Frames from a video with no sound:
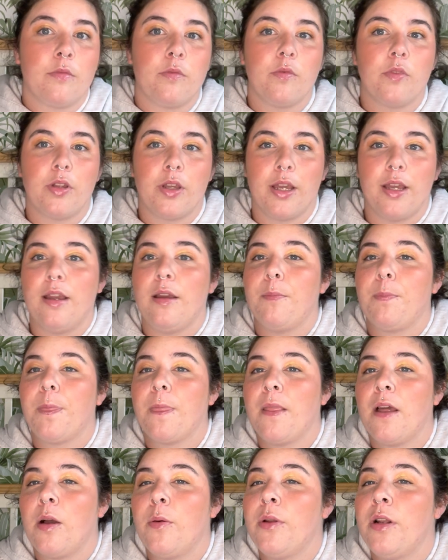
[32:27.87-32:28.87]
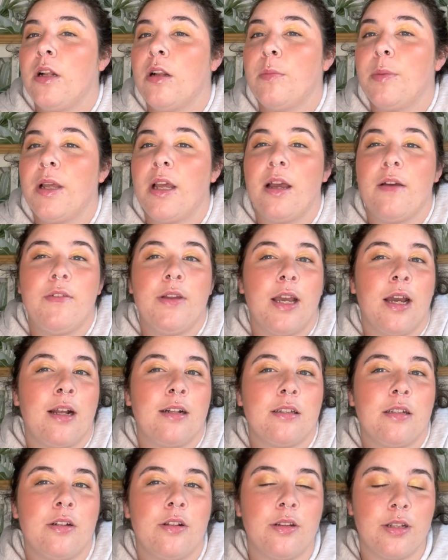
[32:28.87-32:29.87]
Okay, I went a little bit
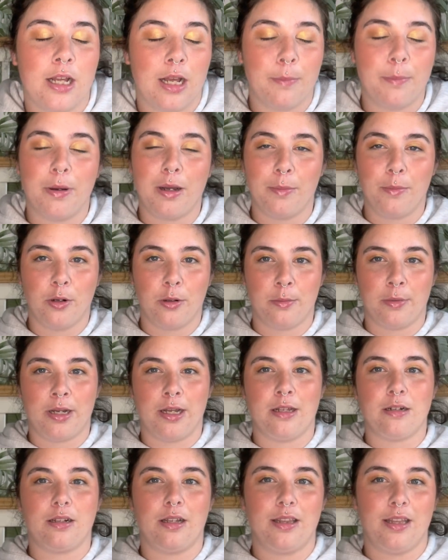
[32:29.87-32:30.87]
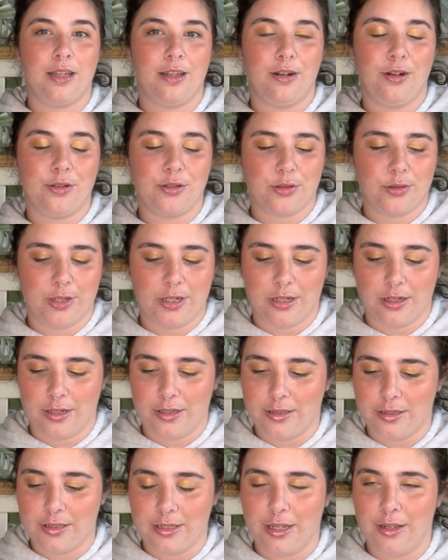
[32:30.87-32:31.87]
heavy-handed on that, but I'm not mad. I think it looks quite
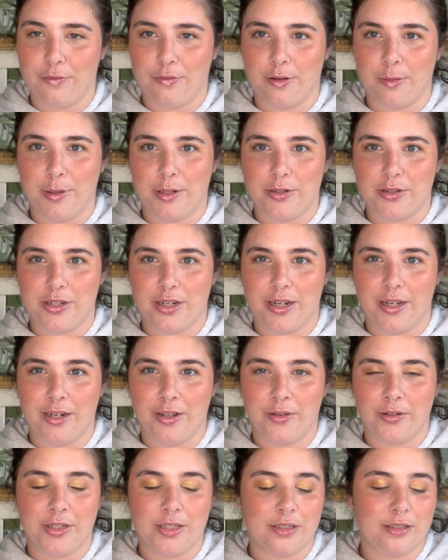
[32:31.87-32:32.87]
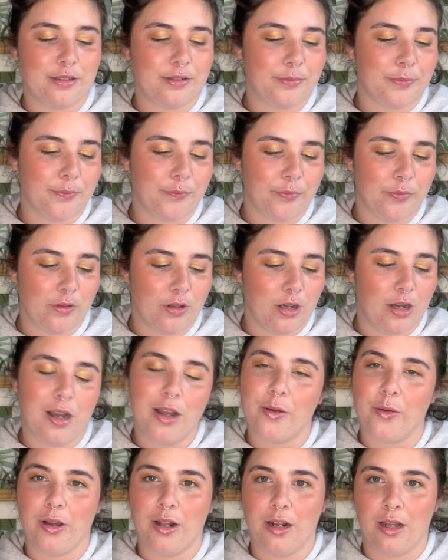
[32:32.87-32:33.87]
nice, if I'm entirely honest. I
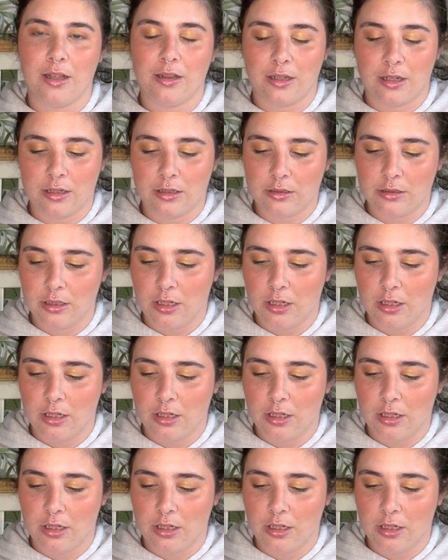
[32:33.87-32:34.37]
quite like that.